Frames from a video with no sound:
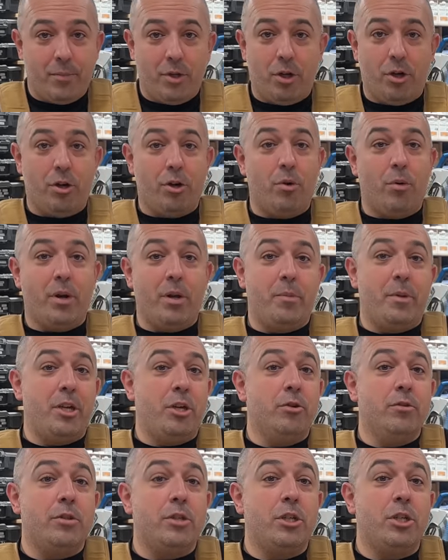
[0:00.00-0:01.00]
You're going to be
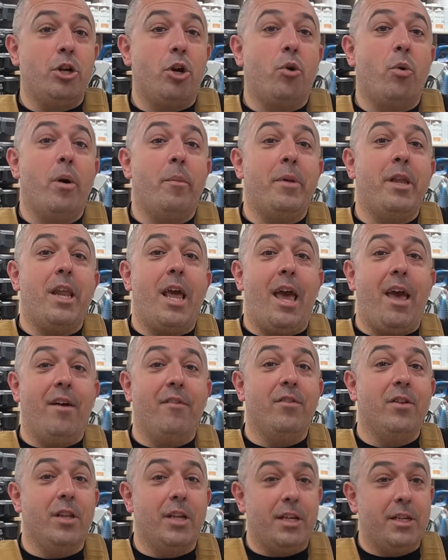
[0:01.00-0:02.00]
using your equipment
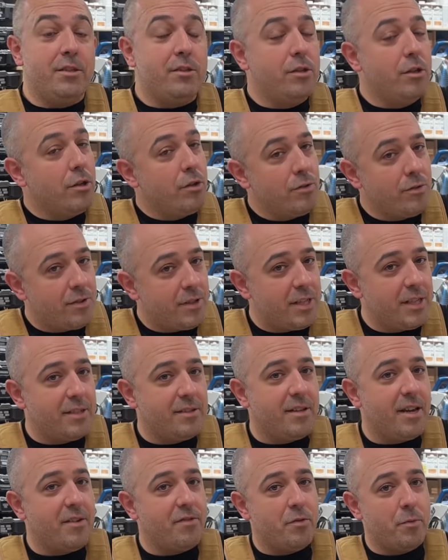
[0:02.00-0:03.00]
heavily, so those
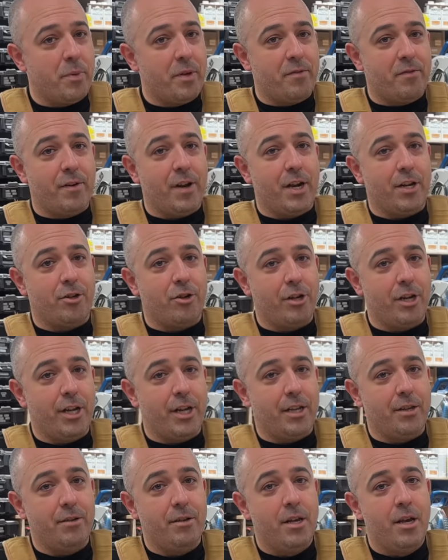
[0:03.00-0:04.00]
things have to be factored in.